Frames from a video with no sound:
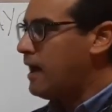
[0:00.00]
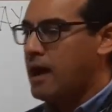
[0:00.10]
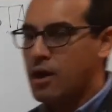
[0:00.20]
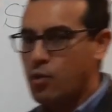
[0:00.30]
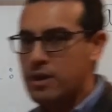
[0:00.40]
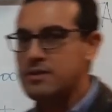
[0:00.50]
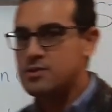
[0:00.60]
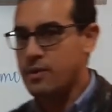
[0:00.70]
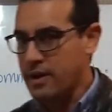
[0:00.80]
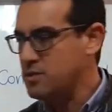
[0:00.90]
I will
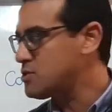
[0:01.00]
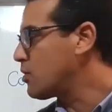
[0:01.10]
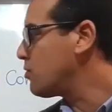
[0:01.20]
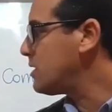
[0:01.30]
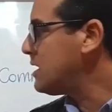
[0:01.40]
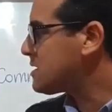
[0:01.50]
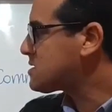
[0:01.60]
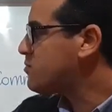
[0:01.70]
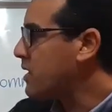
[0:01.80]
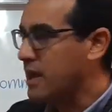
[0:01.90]
try to
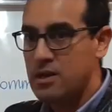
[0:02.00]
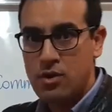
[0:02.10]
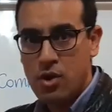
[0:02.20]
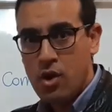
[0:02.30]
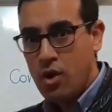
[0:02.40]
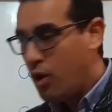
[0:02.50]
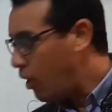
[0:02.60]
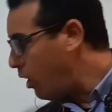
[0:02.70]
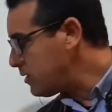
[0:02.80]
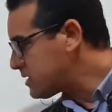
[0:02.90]
explain
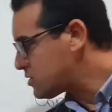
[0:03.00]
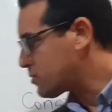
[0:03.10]
all these